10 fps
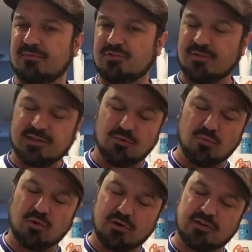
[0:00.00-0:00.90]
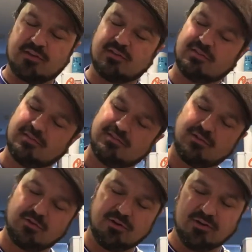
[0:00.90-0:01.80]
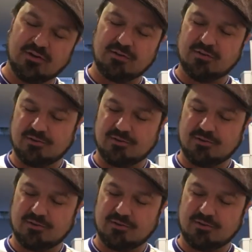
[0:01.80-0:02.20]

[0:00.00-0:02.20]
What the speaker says: drink at work, or